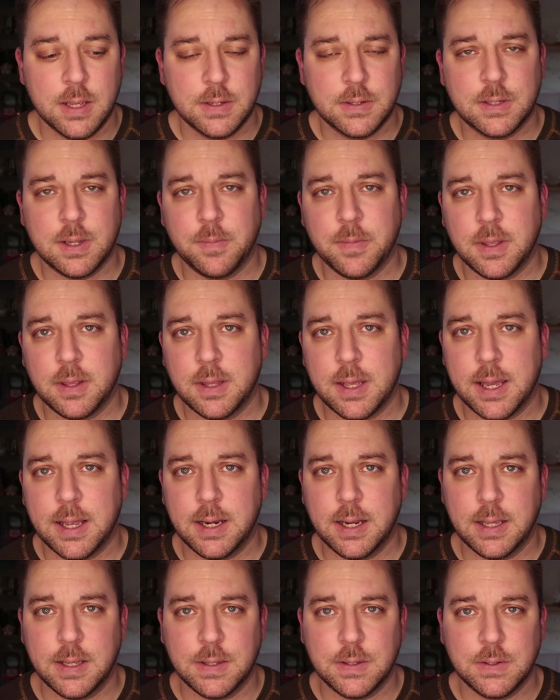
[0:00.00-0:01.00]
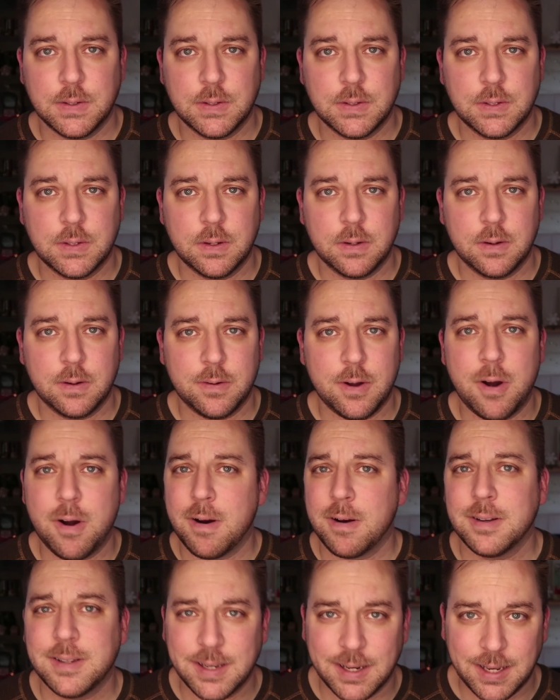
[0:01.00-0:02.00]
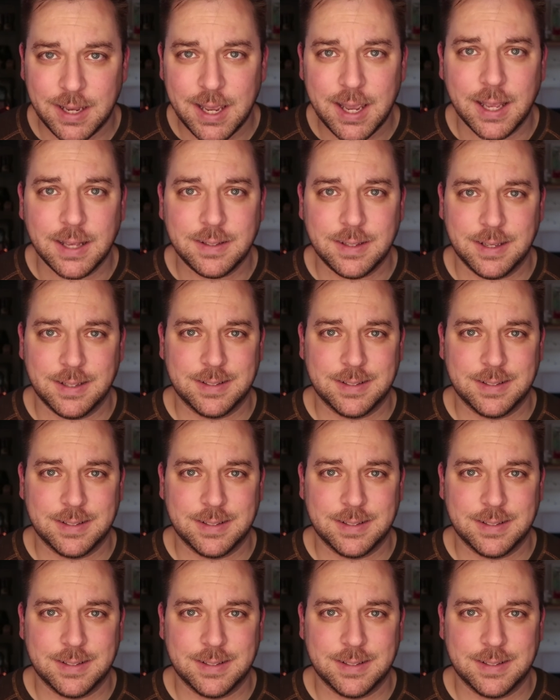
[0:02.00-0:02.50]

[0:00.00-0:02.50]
something that is hard to get.